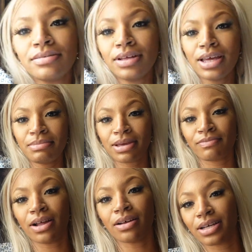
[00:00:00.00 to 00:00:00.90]
I ain't been
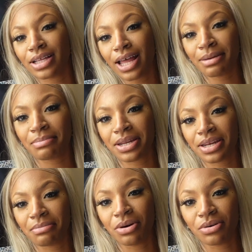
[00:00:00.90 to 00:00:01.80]
vlogging because I ain't been in the
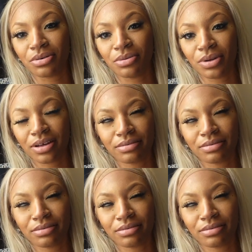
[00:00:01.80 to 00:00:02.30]
mood.